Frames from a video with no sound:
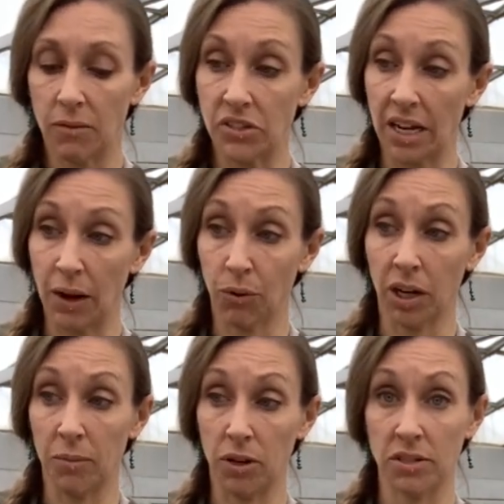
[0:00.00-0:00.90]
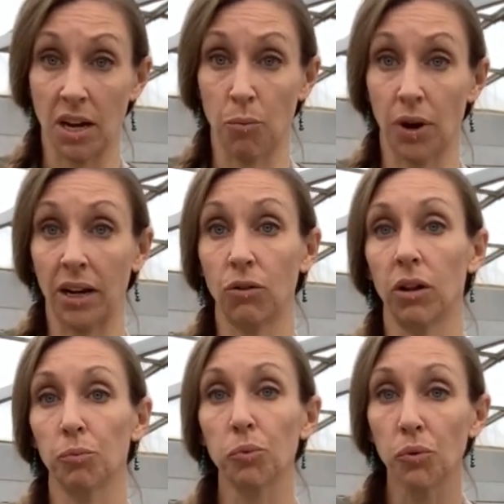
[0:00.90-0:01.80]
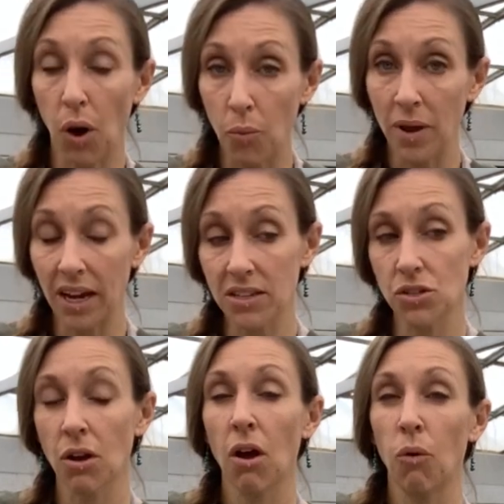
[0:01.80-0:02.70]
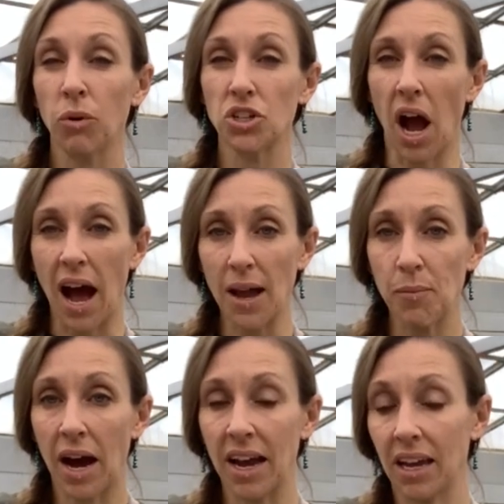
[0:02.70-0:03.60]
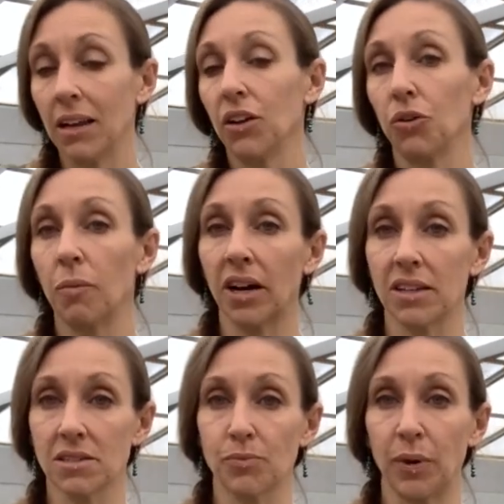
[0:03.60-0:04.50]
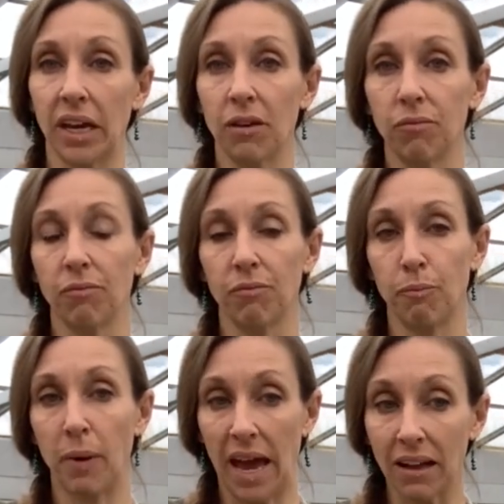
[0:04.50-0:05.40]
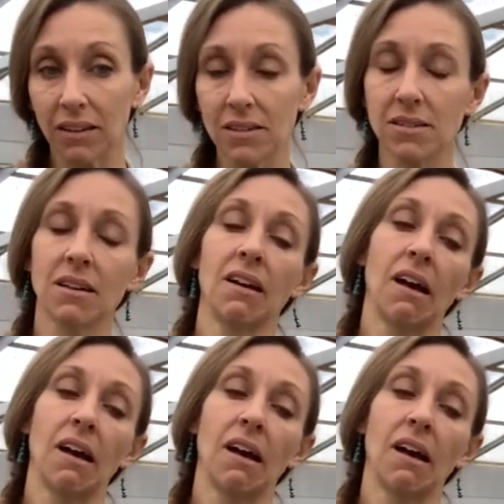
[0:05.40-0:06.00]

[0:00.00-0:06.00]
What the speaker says: Today we're going to be using a brand called Pro Mix, which I buy in humongous big bales.